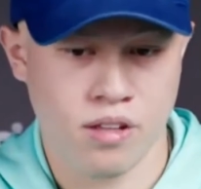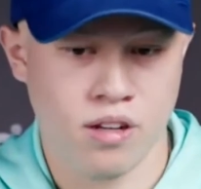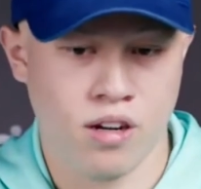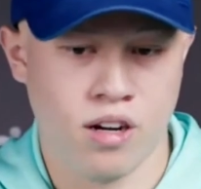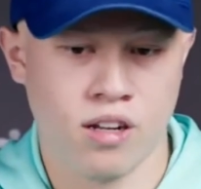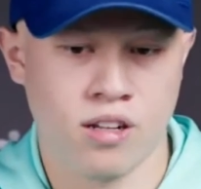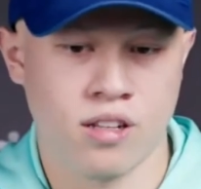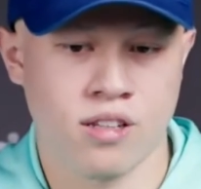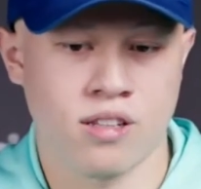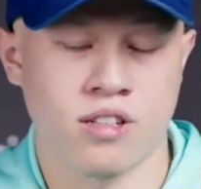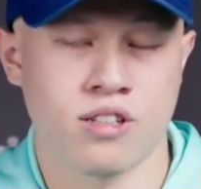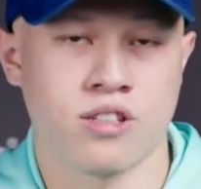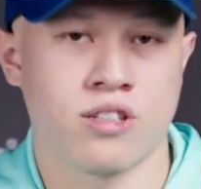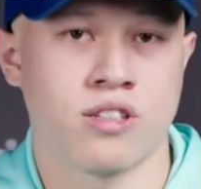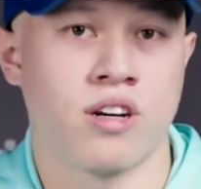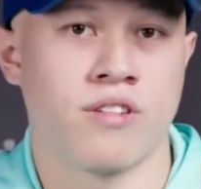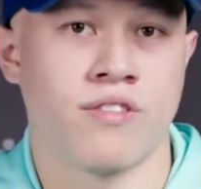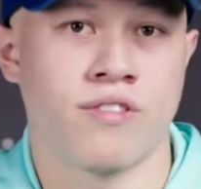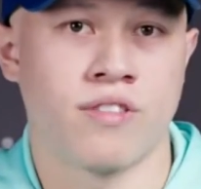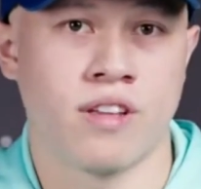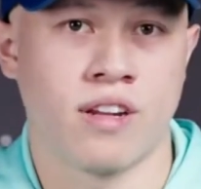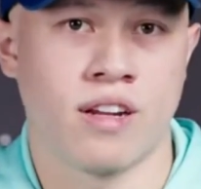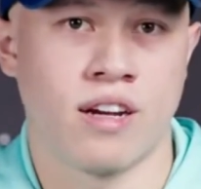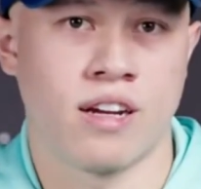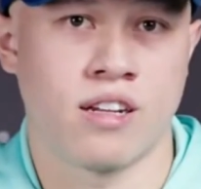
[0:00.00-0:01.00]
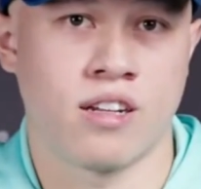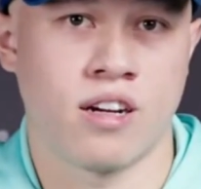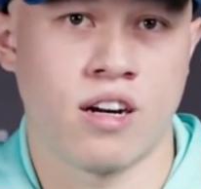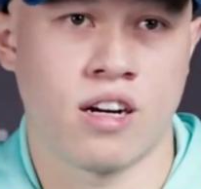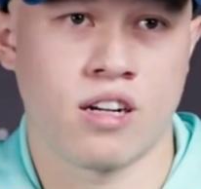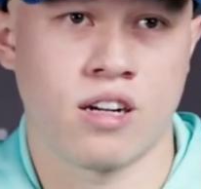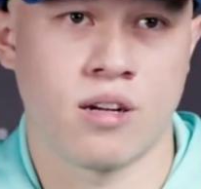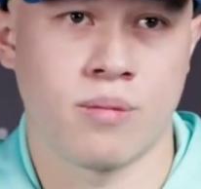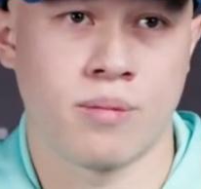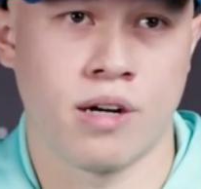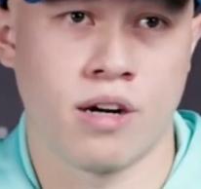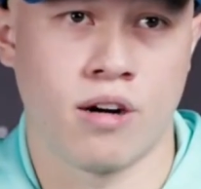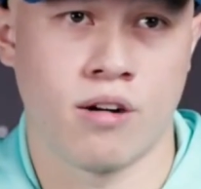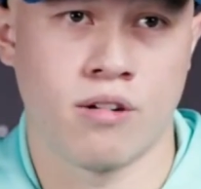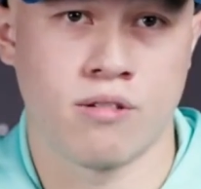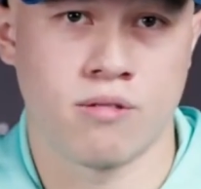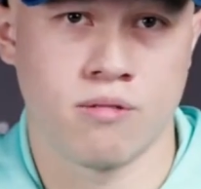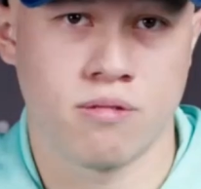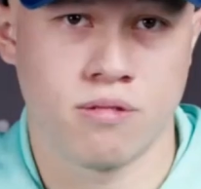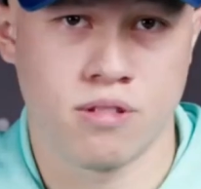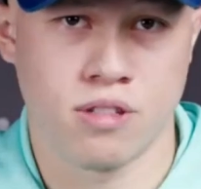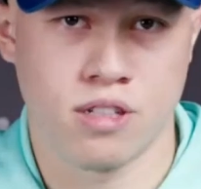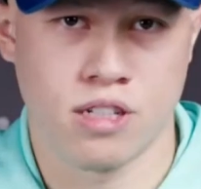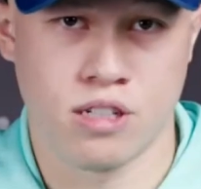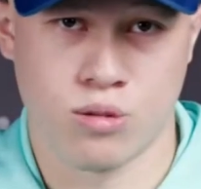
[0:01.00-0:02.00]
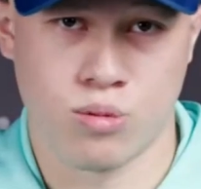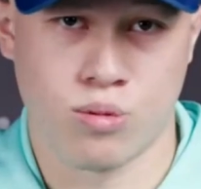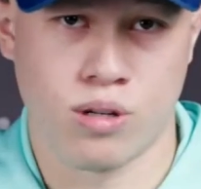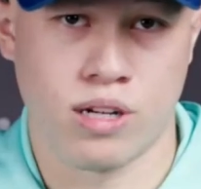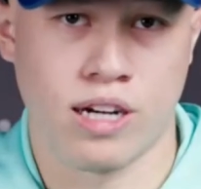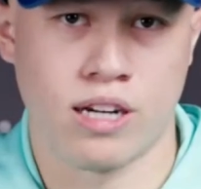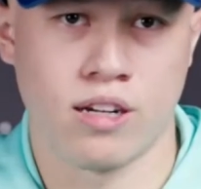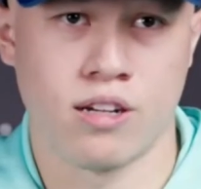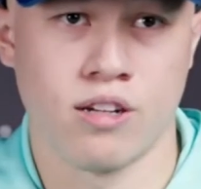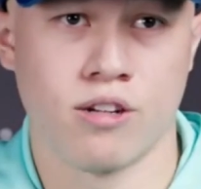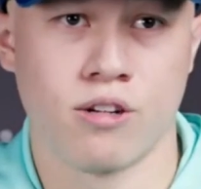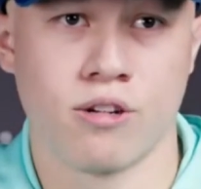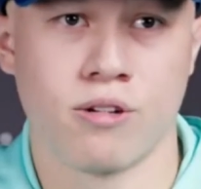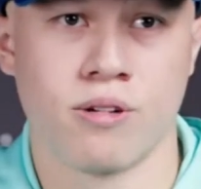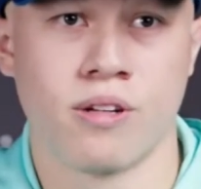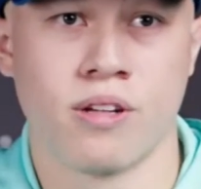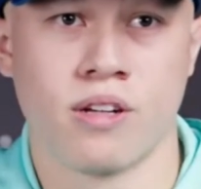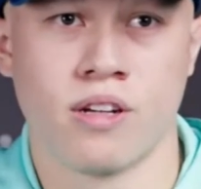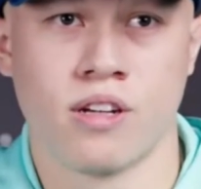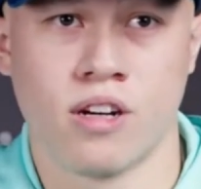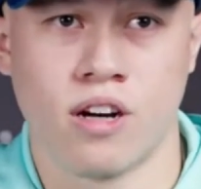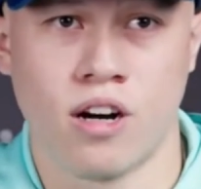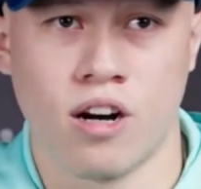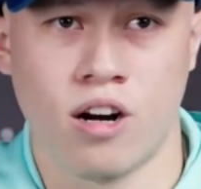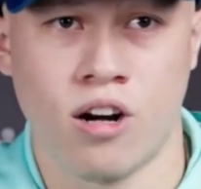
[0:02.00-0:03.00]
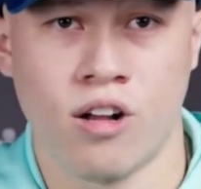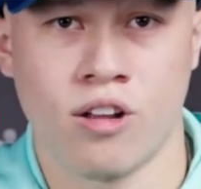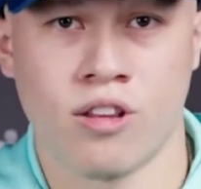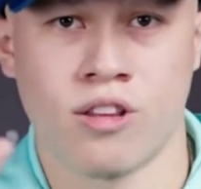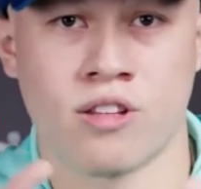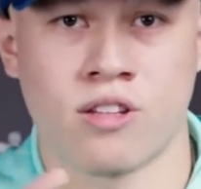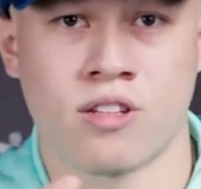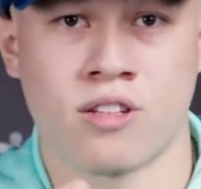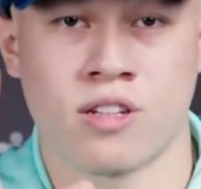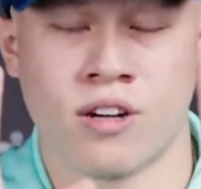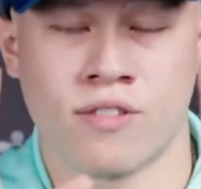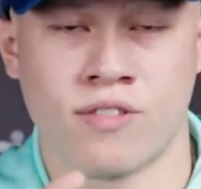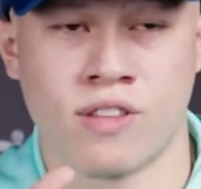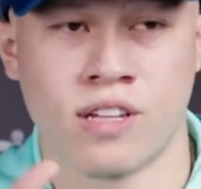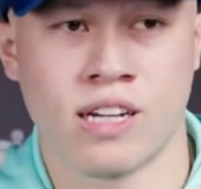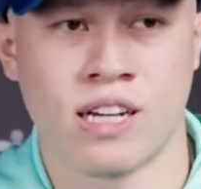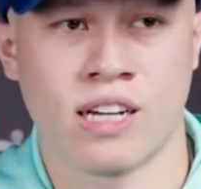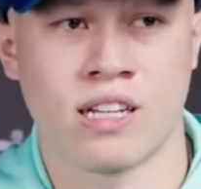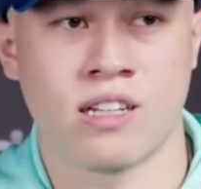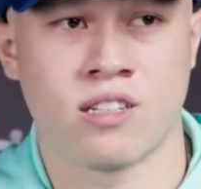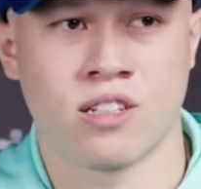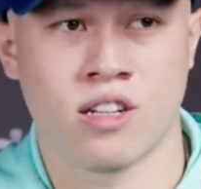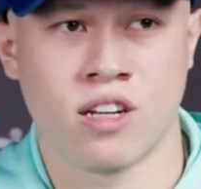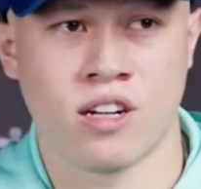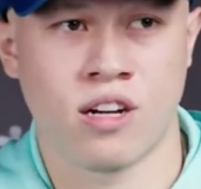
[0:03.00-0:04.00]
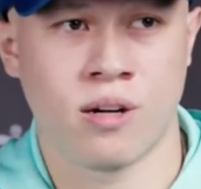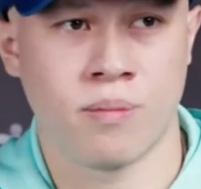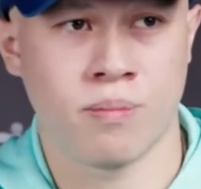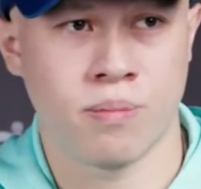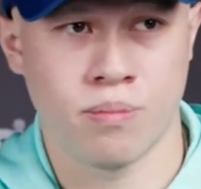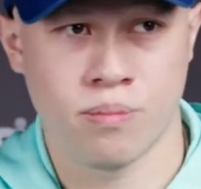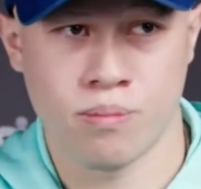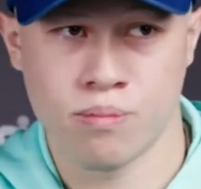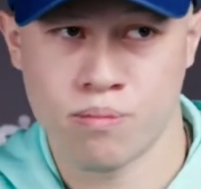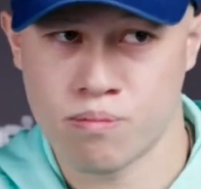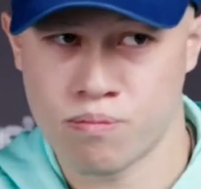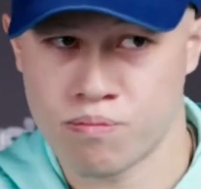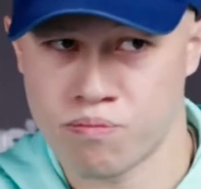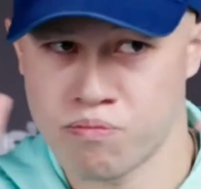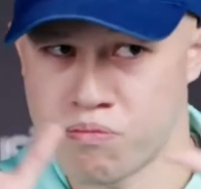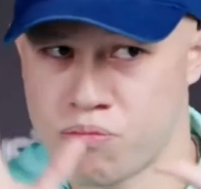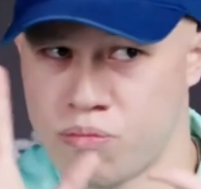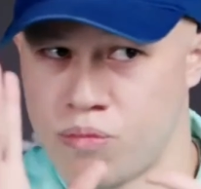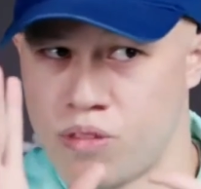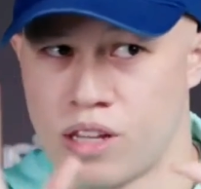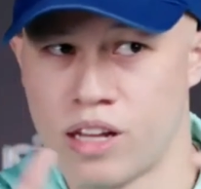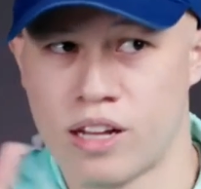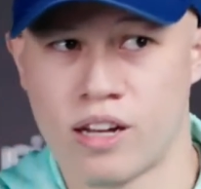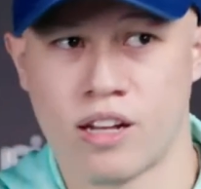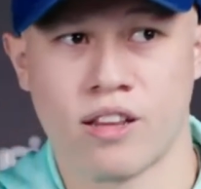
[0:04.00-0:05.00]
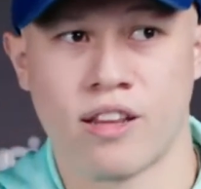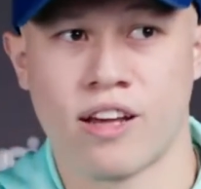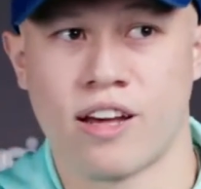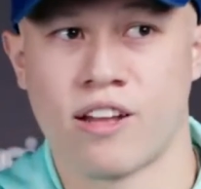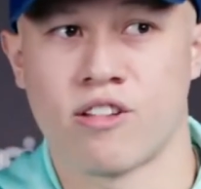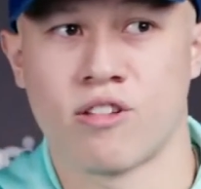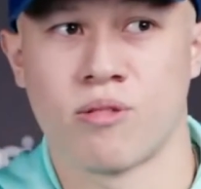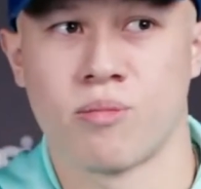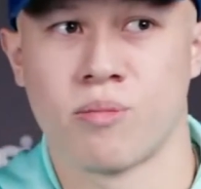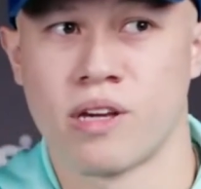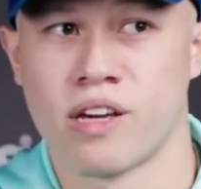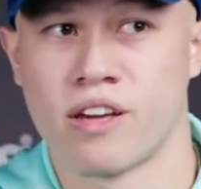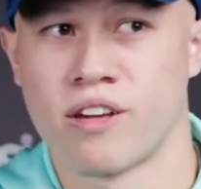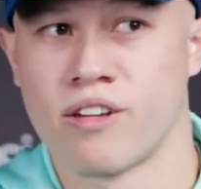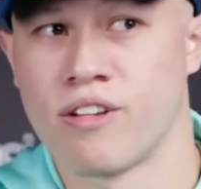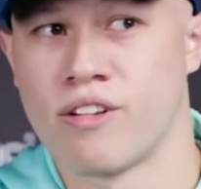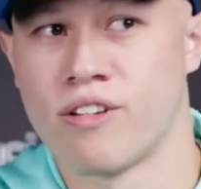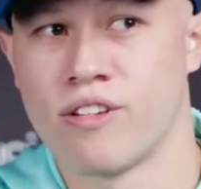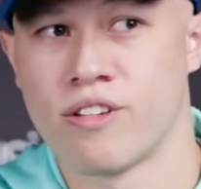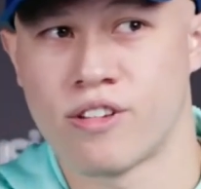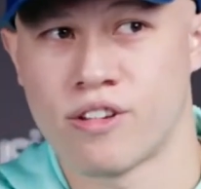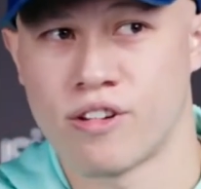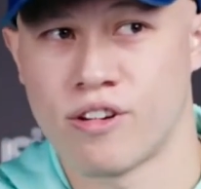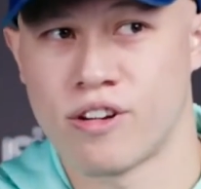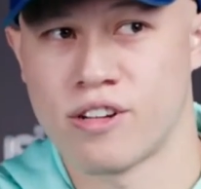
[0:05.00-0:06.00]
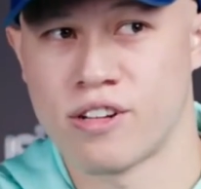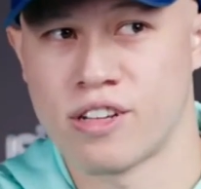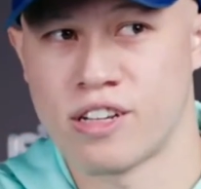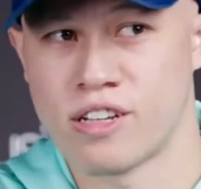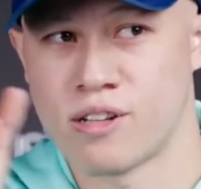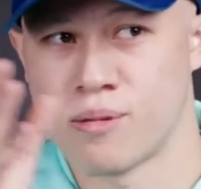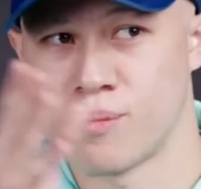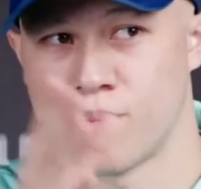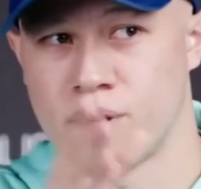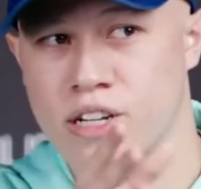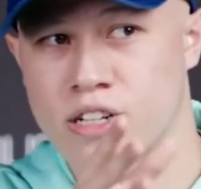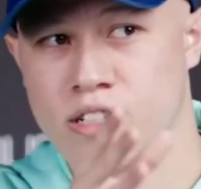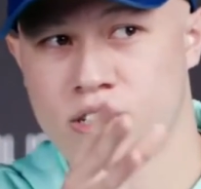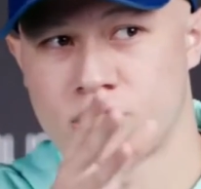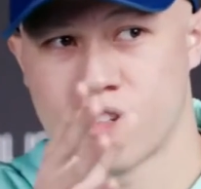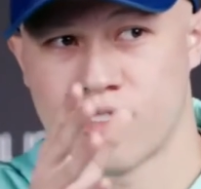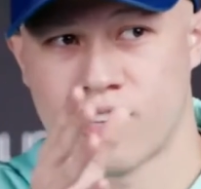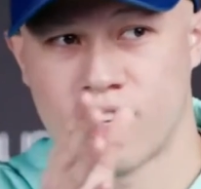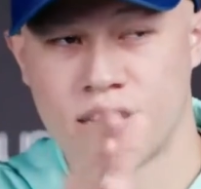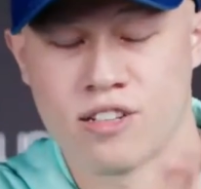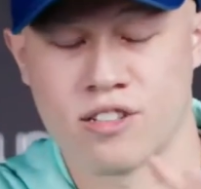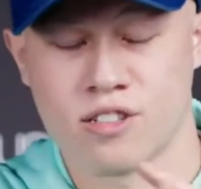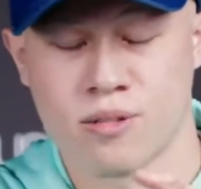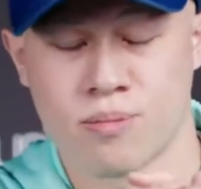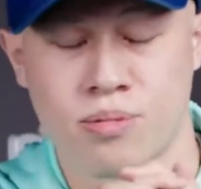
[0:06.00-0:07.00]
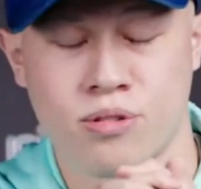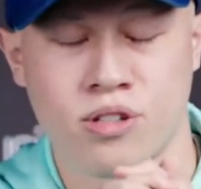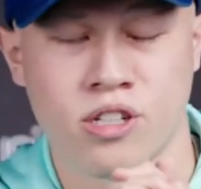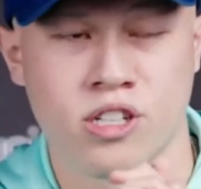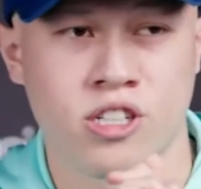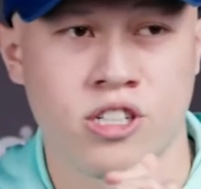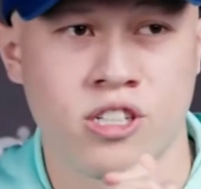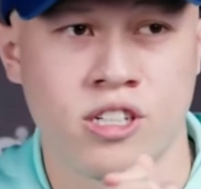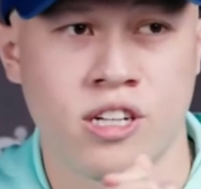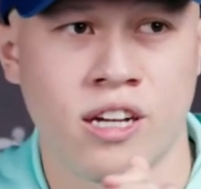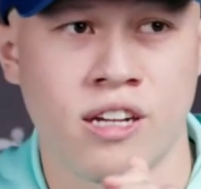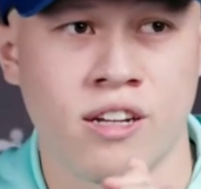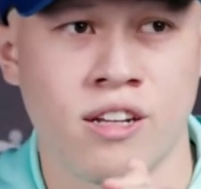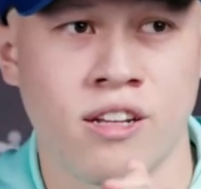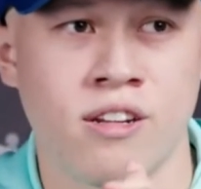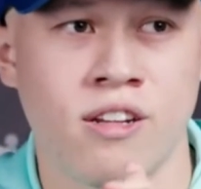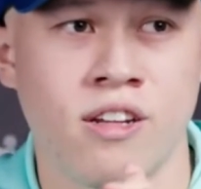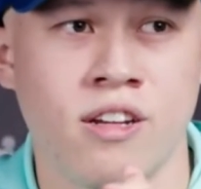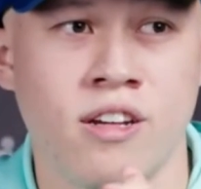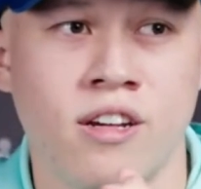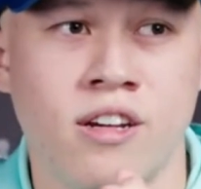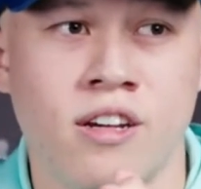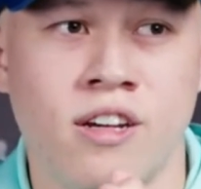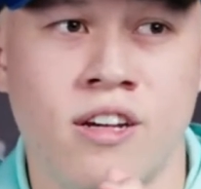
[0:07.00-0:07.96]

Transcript: all of this stuff that I talk about is what I do. All this stuff that gets set up, none of that's me. So I need to make sure that is appreciated.